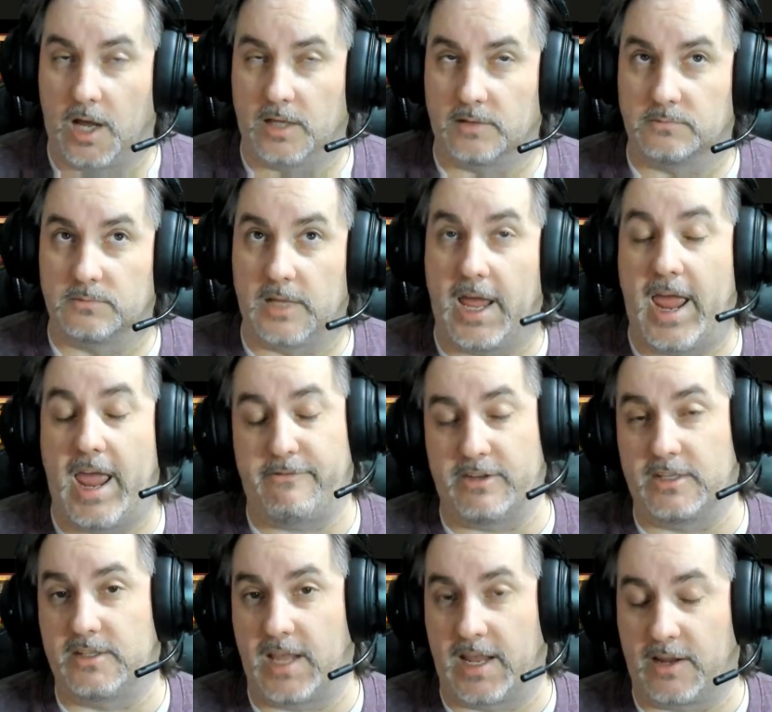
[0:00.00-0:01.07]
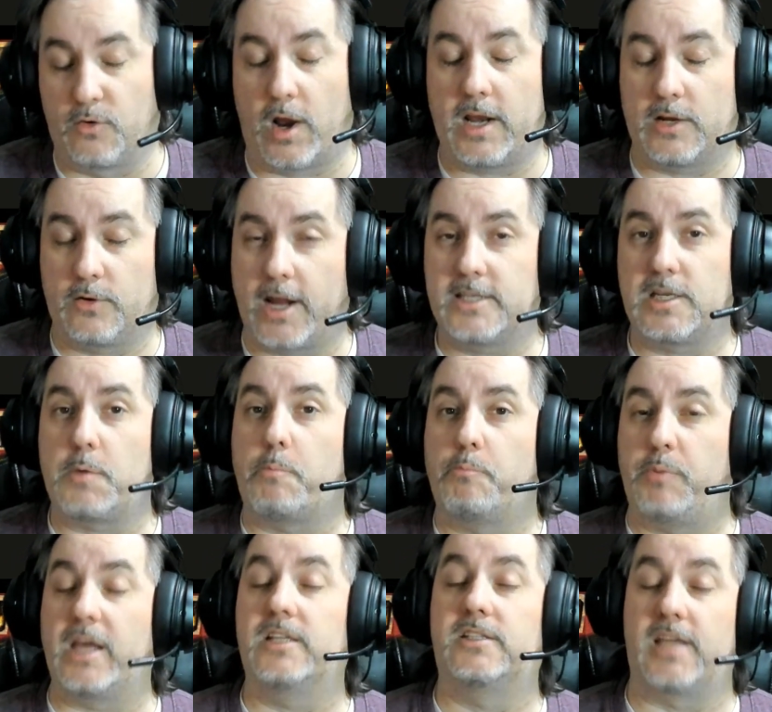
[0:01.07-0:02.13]
Heavy tank, crazy
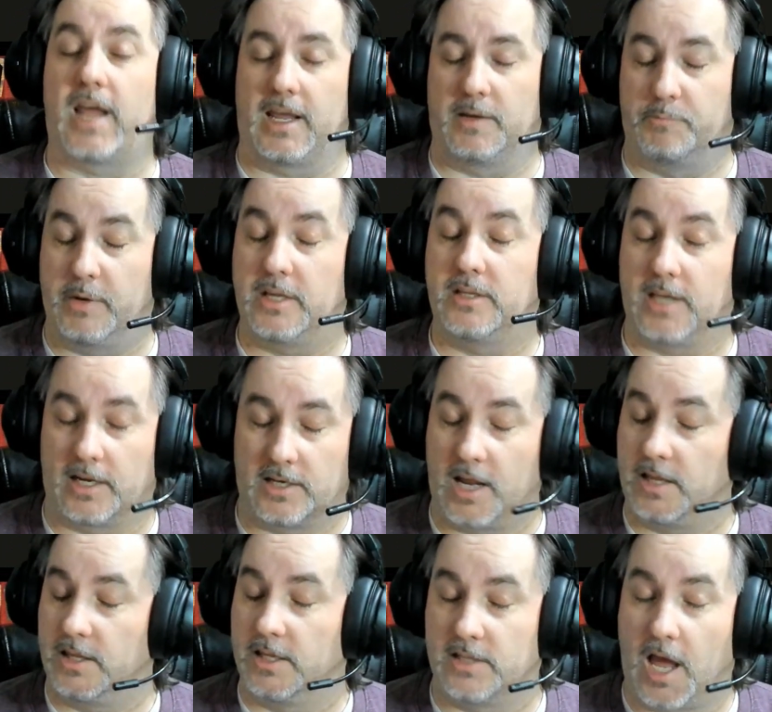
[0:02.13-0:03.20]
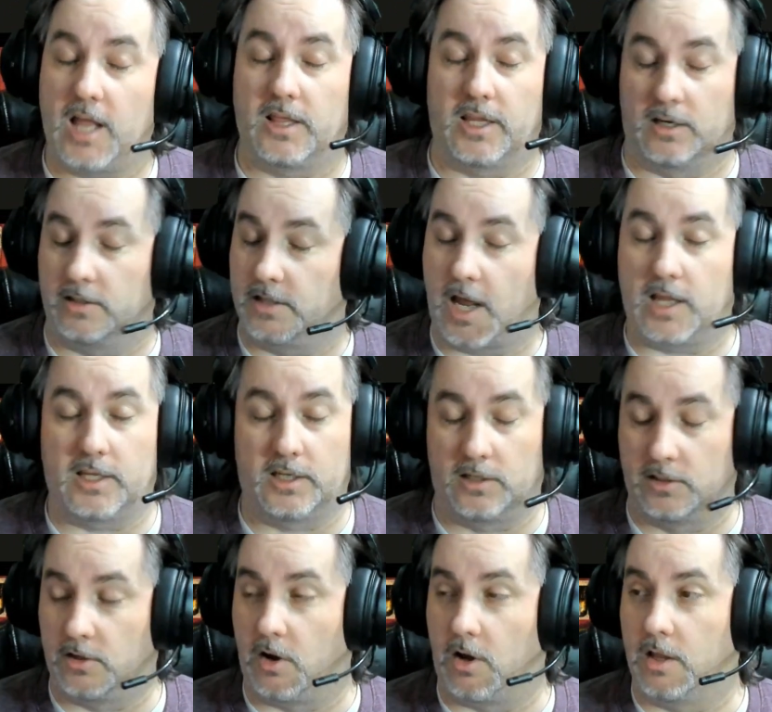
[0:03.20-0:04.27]
big tank, not little at
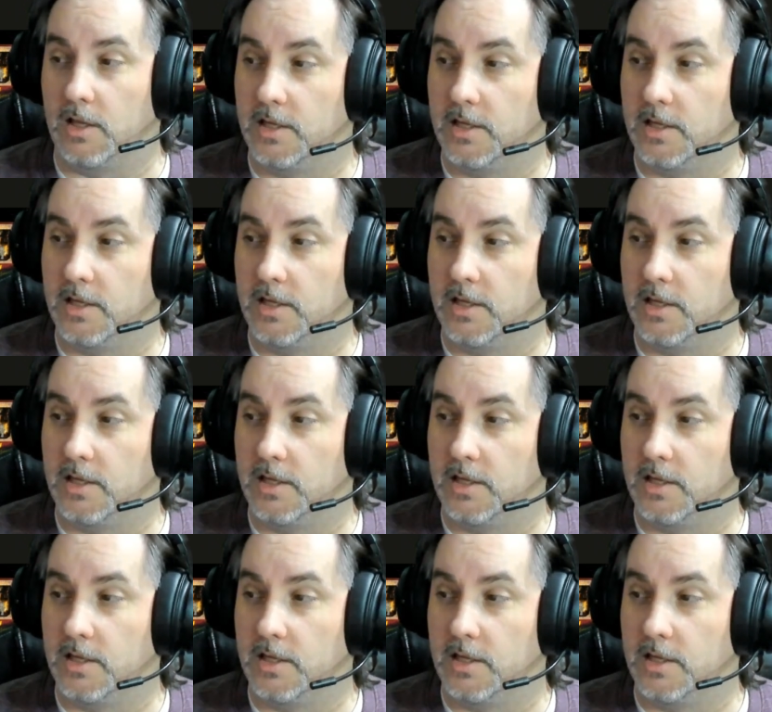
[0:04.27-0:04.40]
all.